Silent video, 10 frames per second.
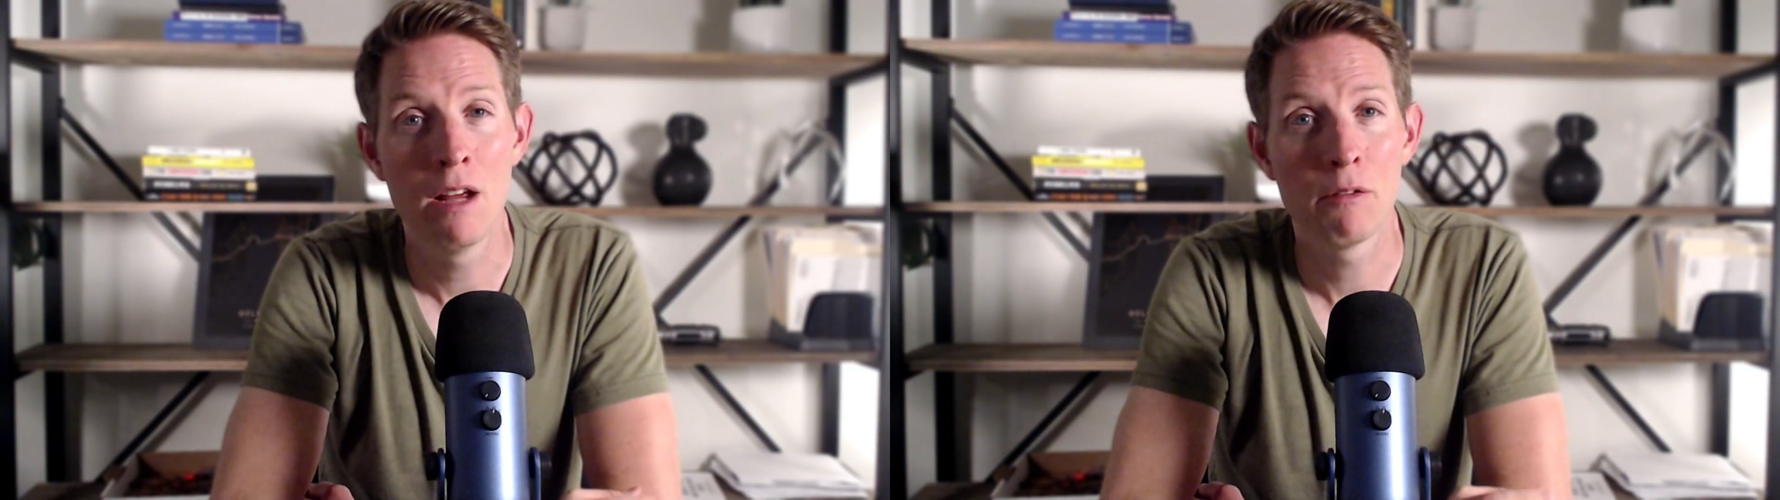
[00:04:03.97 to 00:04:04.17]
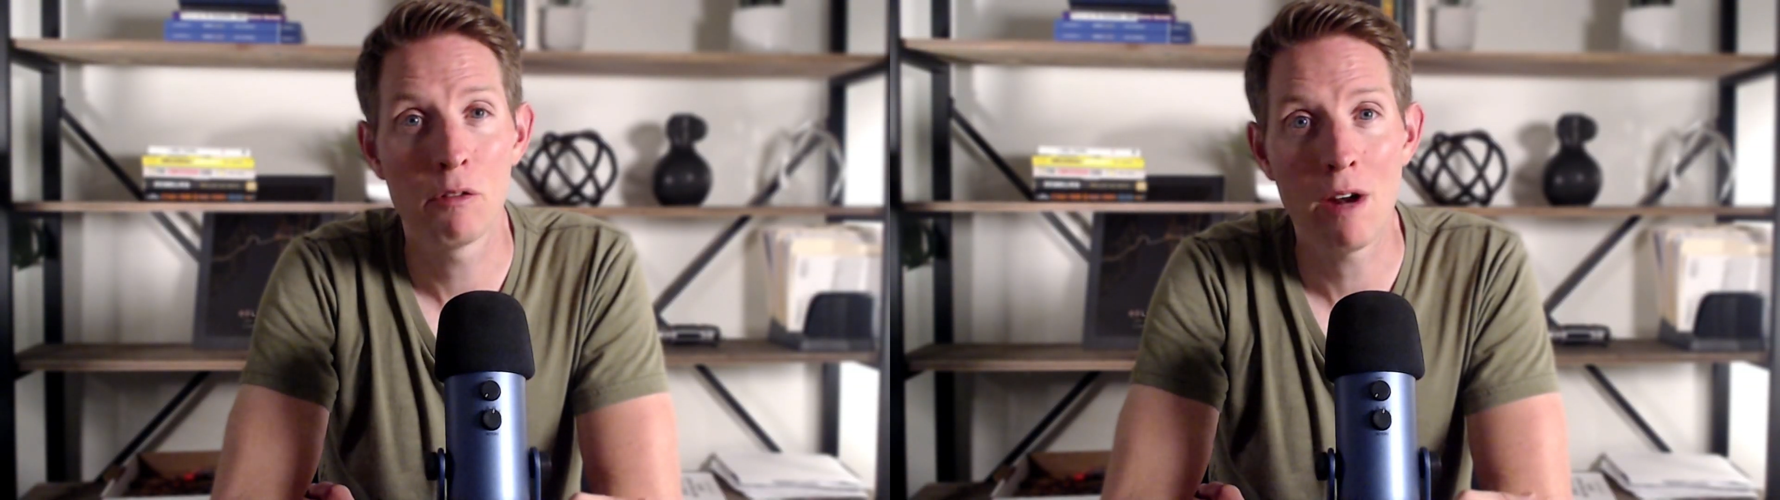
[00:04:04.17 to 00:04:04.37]

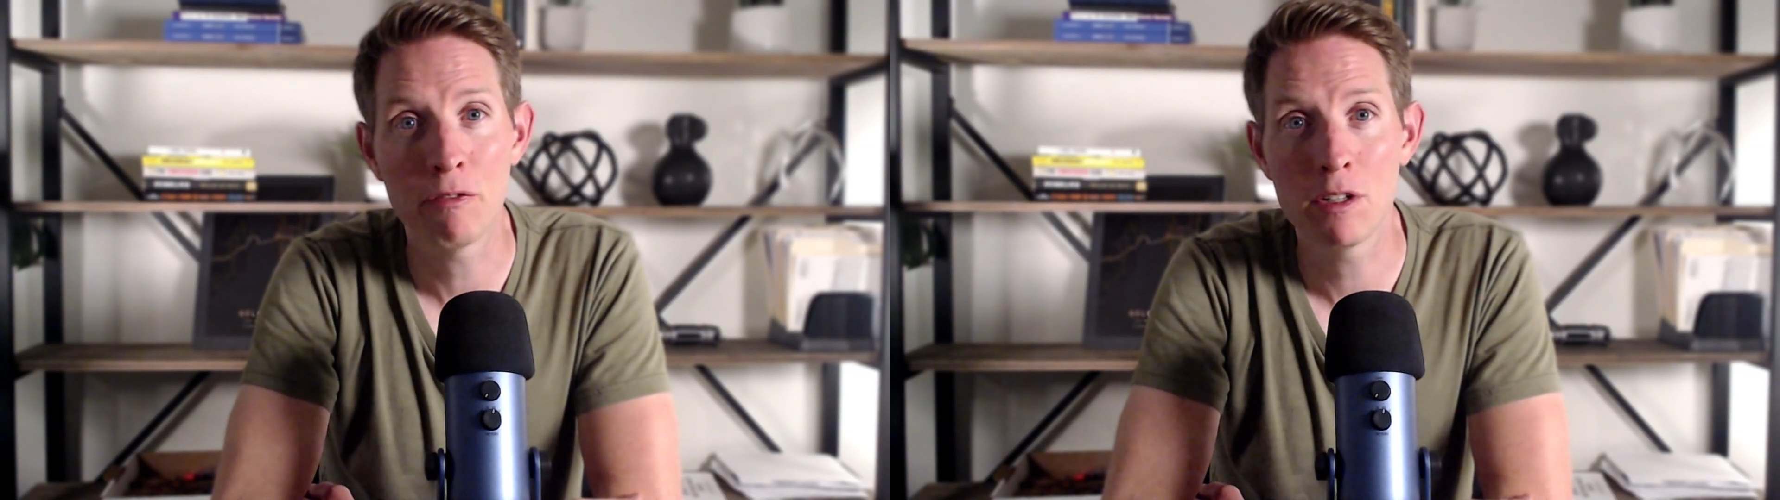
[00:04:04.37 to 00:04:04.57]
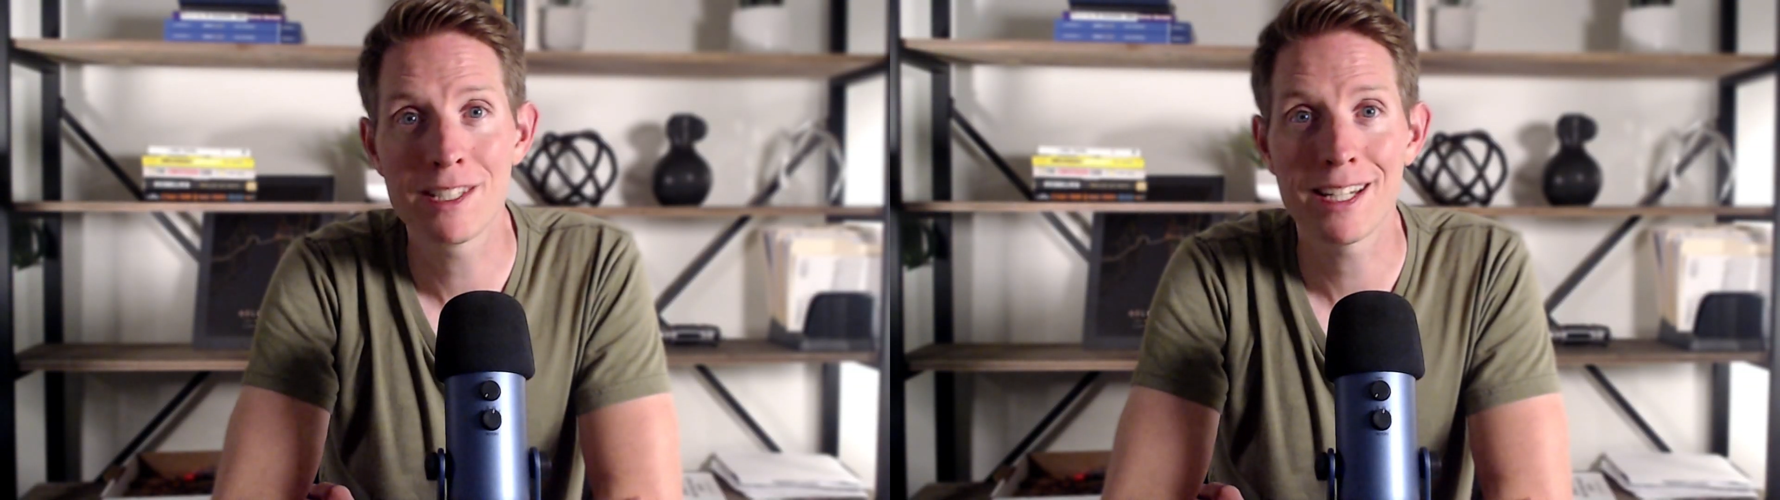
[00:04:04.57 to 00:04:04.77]
For
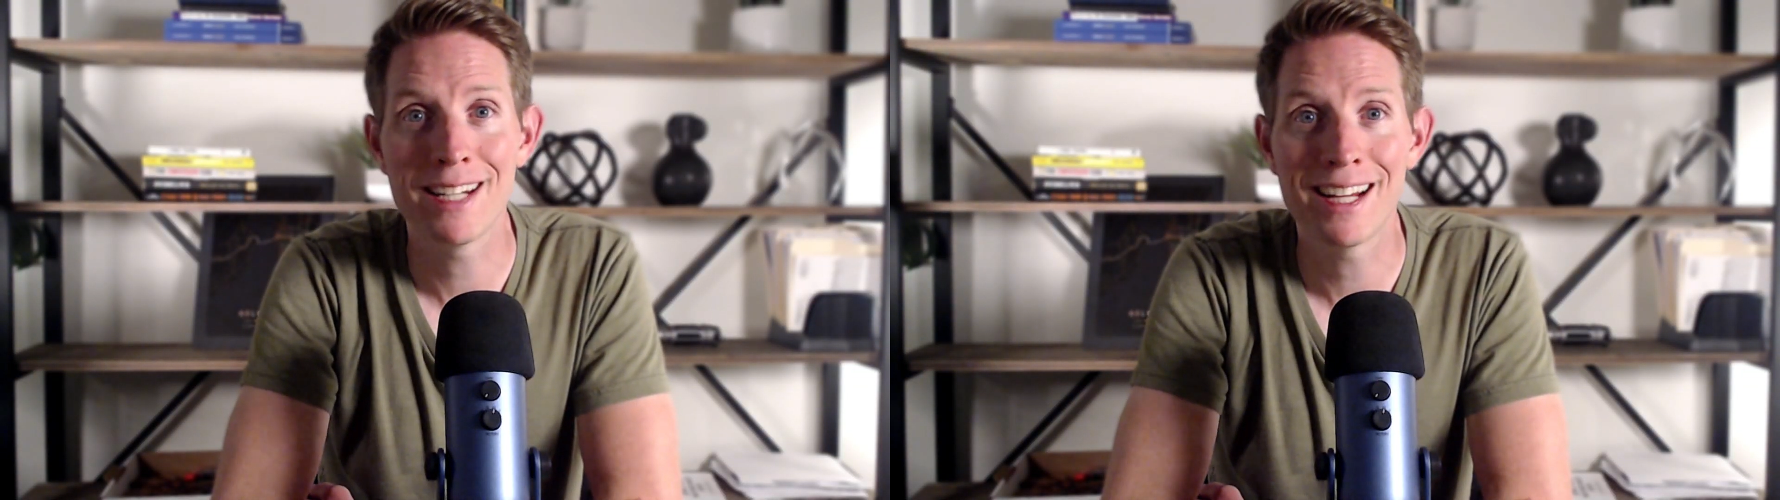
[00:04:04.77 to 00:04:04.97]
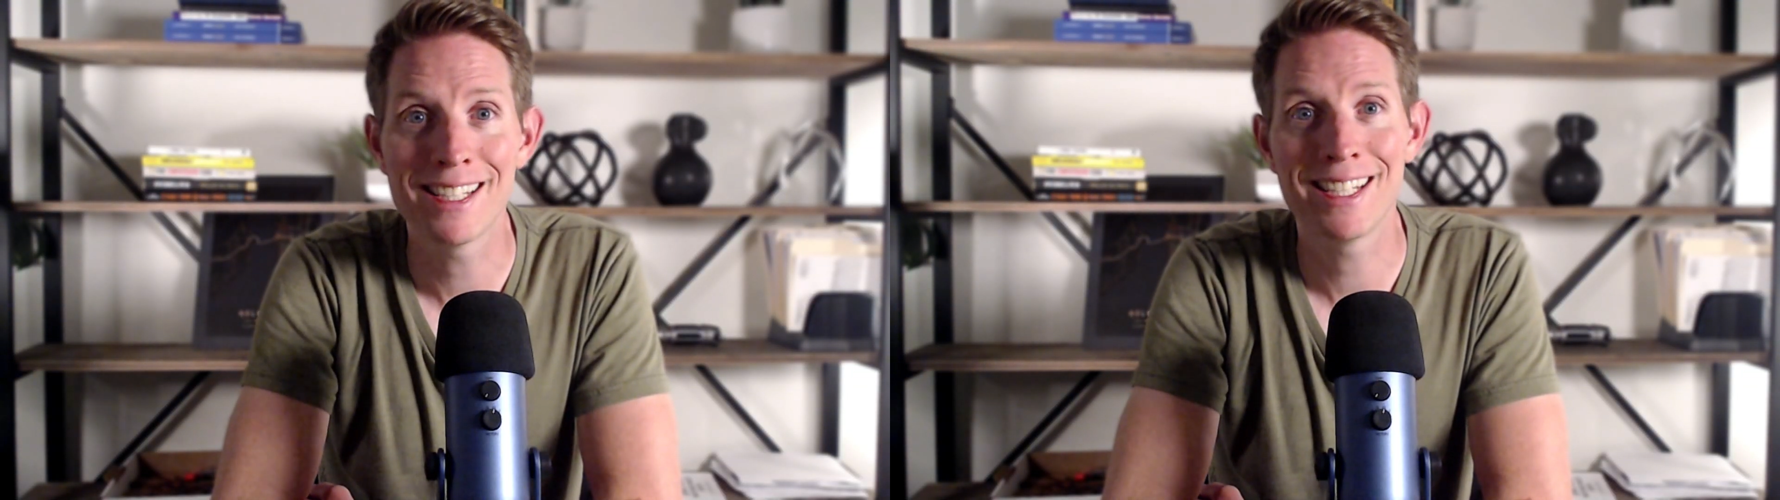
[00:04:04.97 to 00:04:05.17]
reference, in
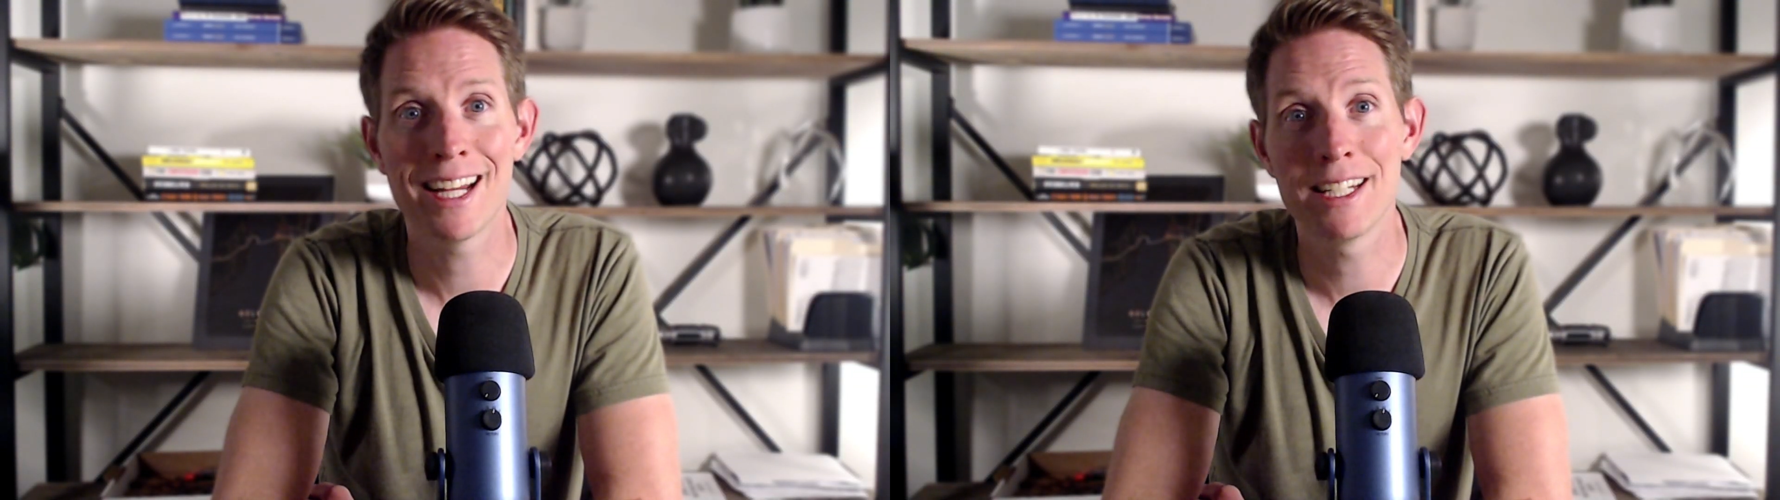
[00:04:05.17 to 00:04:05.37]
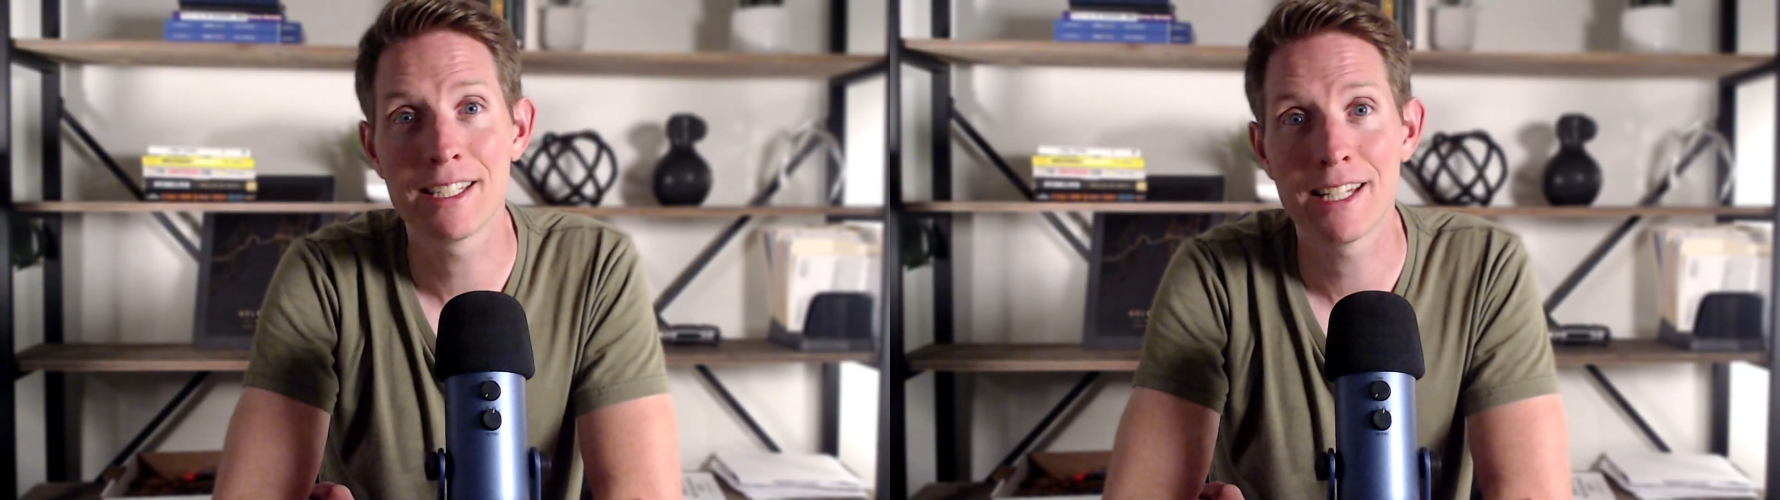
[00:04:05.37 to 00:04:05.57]

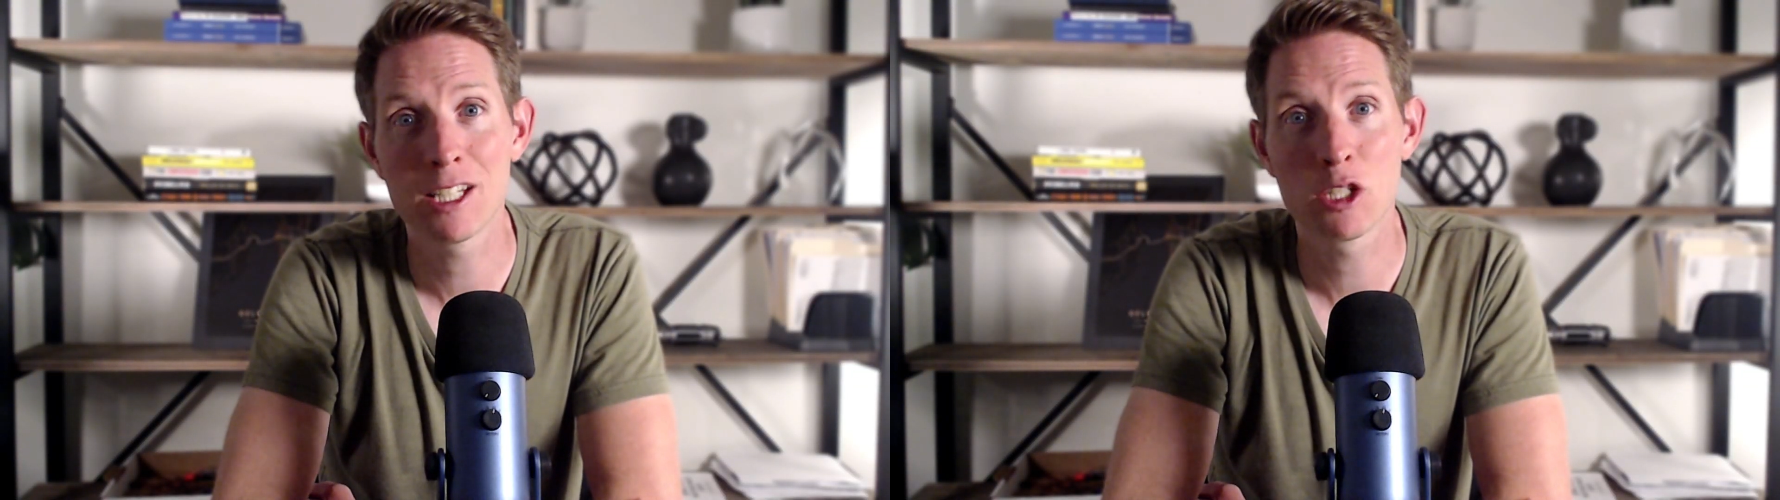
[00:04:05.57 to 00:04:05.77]
1996,